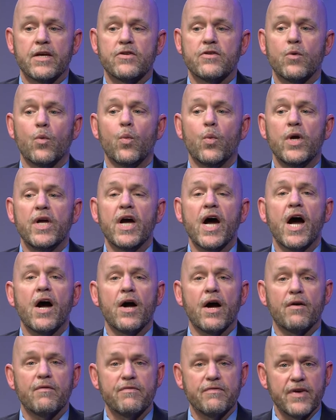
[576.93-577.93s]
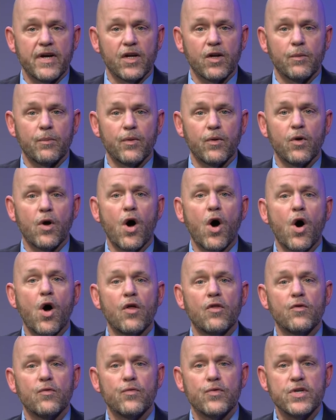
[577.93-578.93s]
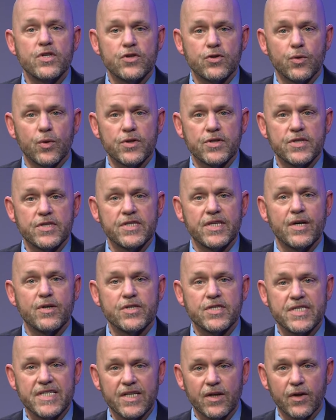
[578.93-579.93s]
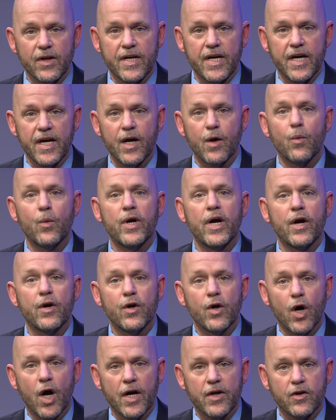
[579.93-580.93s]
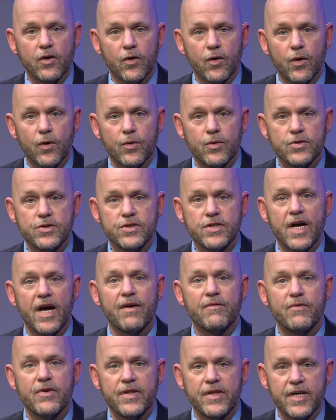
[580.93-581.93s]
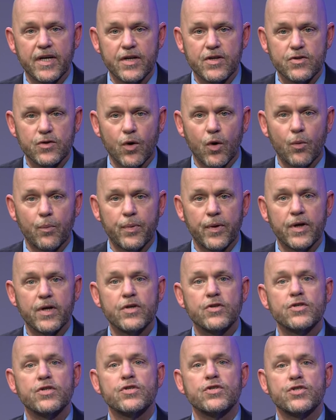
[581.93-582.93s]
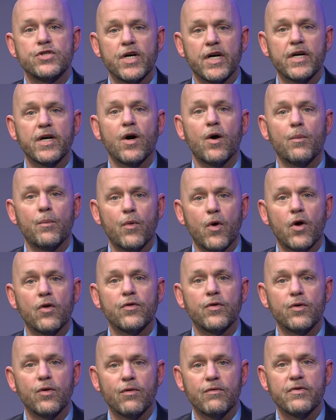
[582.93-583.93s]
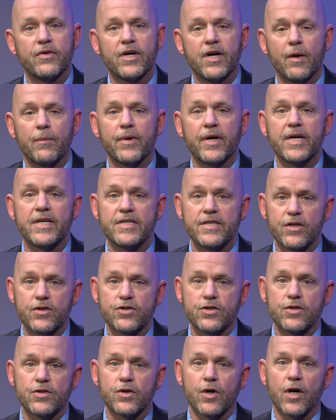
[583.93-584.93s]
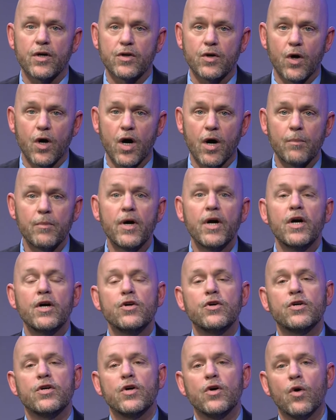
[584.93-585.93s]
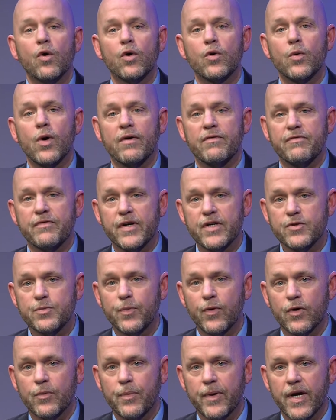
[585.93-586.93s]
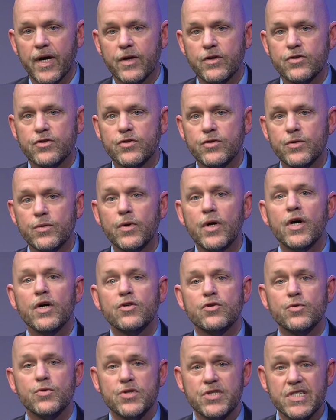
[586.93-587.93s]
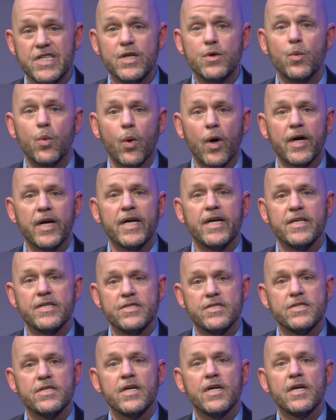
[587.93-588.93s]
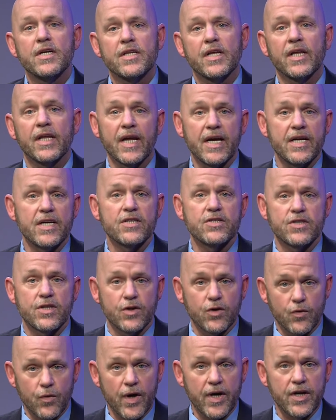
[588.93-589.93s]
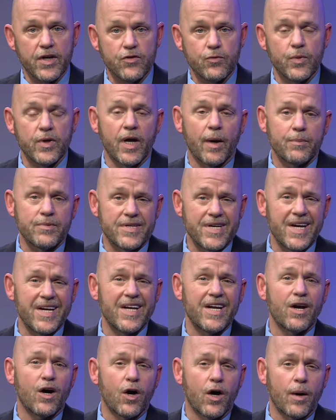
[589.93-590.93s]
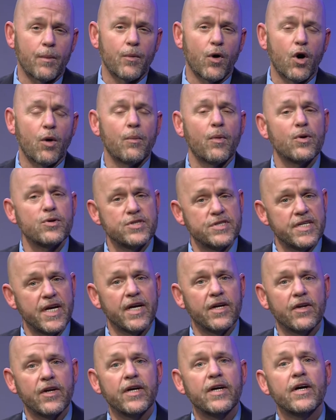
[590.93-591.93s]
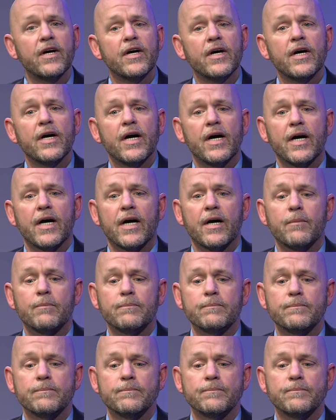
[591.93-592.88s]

we are available. All the resources are still here. We are not closed. Everything is open. Just check out MaldenOvercomingAddiction.com. You can go to our Facebook page to to see what is the latest and greatest. We update it um, almost daily. Um,